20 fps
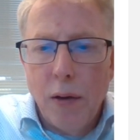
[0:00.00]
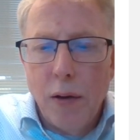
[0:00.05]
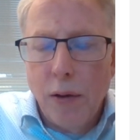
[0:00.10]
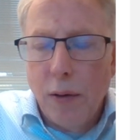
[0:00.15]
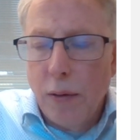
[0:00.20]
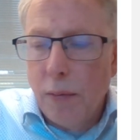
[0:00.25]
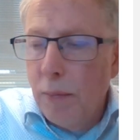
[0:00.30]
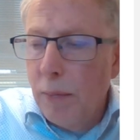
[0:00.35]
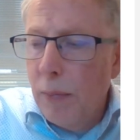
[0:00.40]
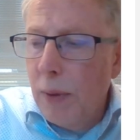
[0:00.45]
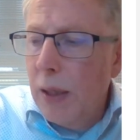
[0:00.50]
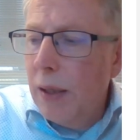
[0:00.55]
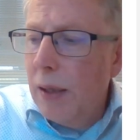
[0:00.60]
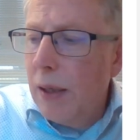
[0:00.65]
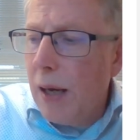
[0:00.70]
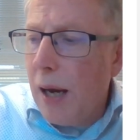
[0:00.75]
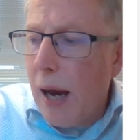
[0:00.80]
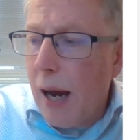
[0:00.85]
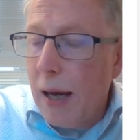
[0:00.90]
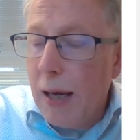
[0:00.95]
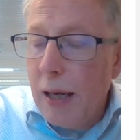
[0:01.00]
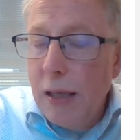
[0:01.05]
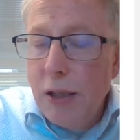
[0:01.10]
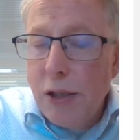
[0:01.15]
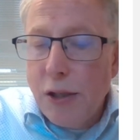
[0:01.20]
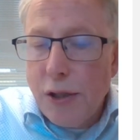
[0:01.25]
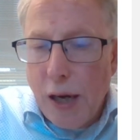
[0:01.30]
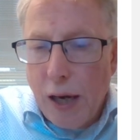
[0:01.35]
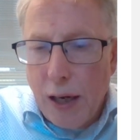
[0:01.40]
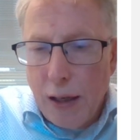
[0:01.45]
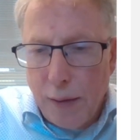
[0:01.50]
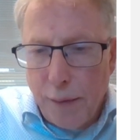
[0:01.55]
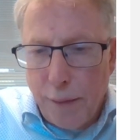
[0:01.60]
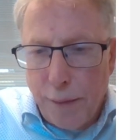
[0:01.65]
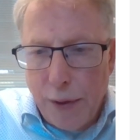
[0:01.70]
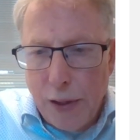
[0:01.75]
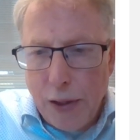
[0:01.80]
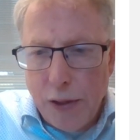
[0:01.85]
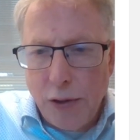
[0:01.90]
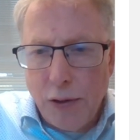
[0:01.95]
media inside a
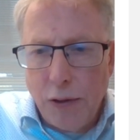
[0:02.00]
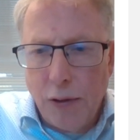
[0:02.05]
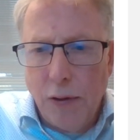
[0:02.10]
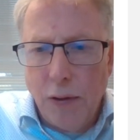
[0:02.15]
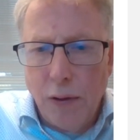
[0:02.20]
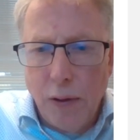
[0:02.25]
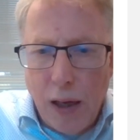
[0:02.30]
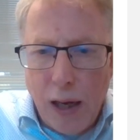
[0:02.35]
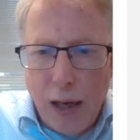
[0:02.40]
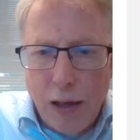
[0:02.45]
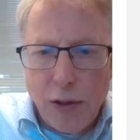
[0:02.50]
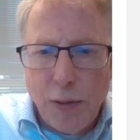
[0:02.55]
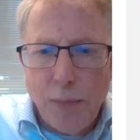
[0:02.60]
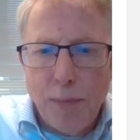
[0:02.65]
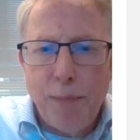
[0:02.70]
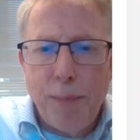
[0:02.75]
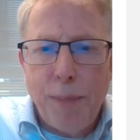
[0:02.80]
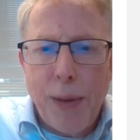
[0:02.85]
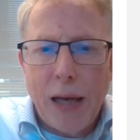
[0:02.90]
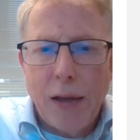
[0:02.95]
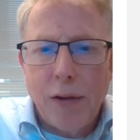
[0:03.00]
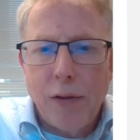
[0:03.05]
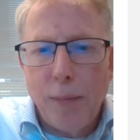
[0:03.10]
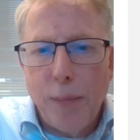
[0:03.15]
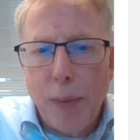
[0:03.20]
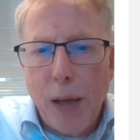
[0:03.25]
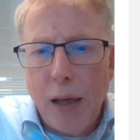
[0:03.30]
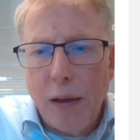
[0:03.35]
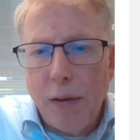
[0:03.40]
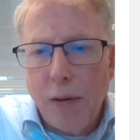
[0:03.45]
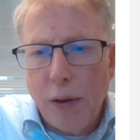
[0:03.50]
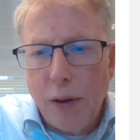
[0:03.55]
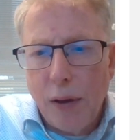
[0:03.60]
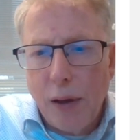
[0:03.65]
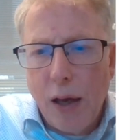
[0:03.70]
vessel as a packed bed.